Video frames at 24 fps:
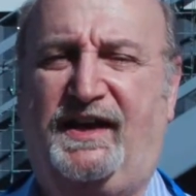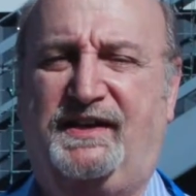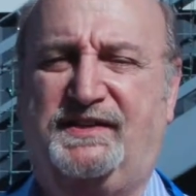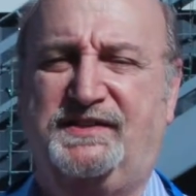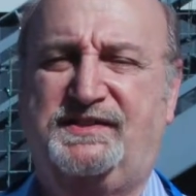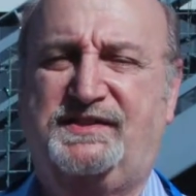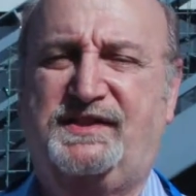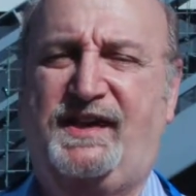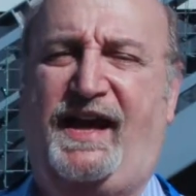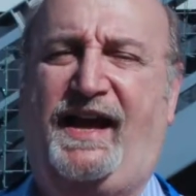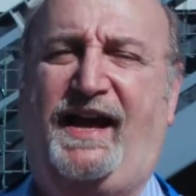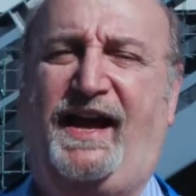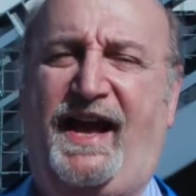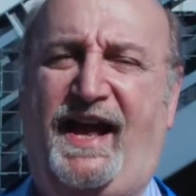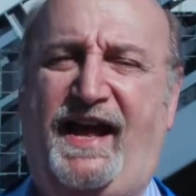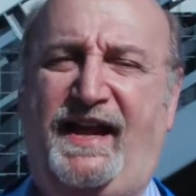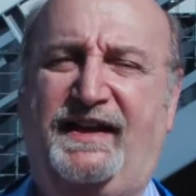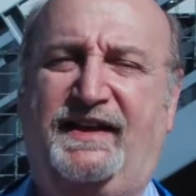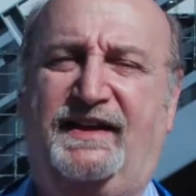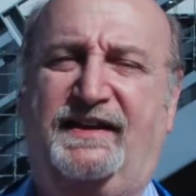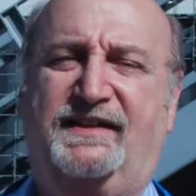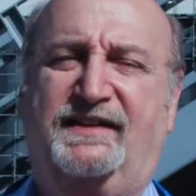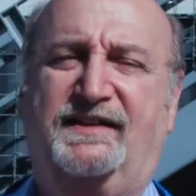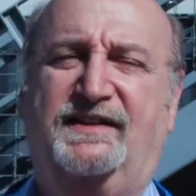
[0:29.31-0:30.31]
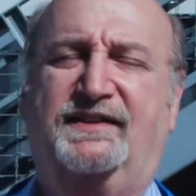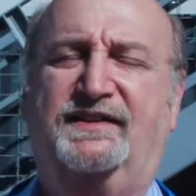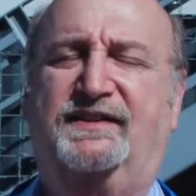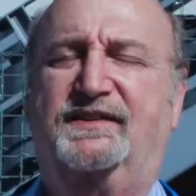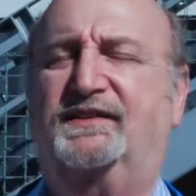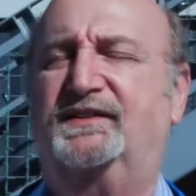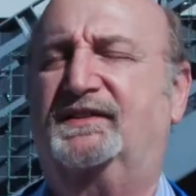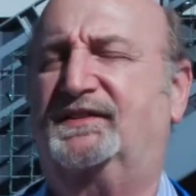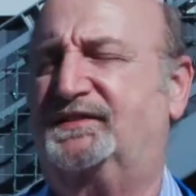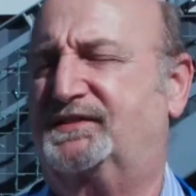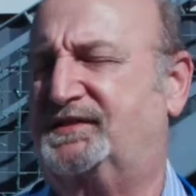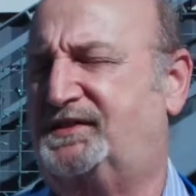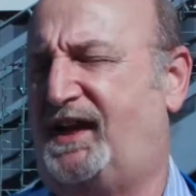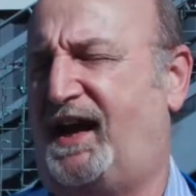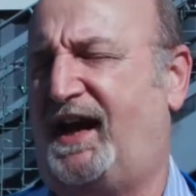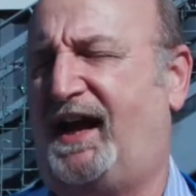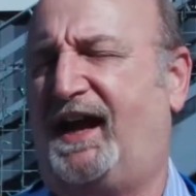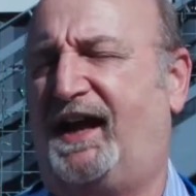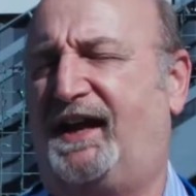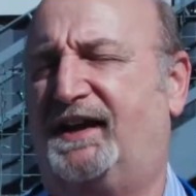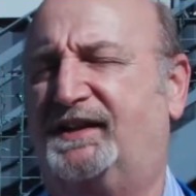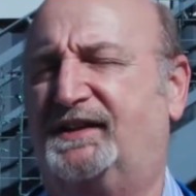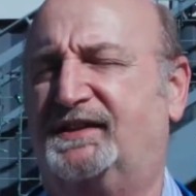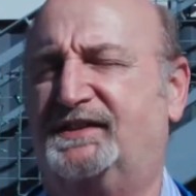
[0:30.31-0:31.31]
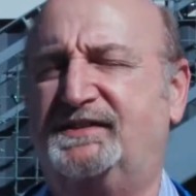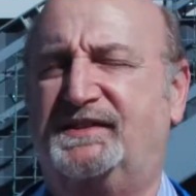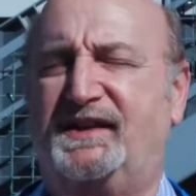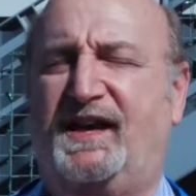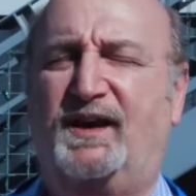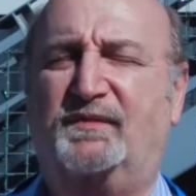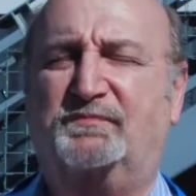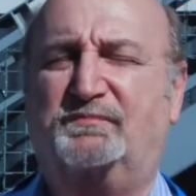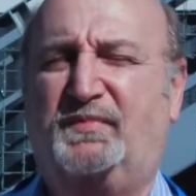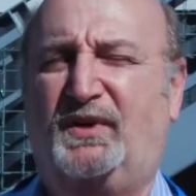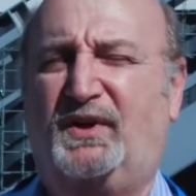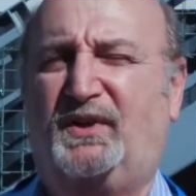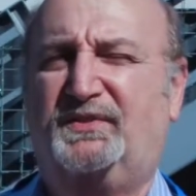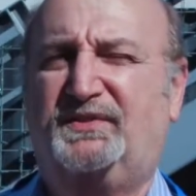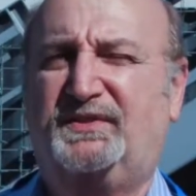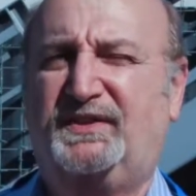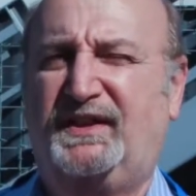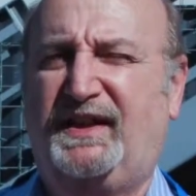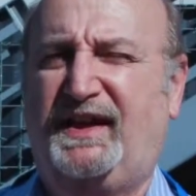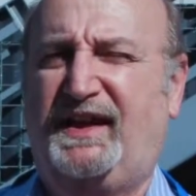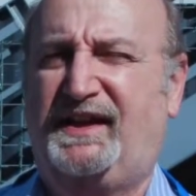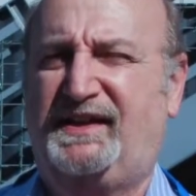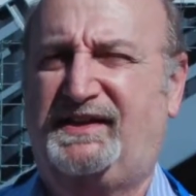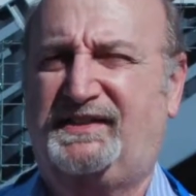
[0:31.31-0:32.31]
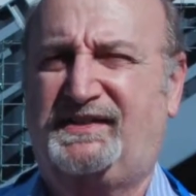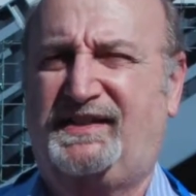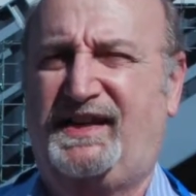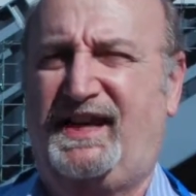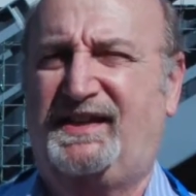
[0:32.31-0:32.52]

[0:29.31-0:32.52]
sciatica down both legs.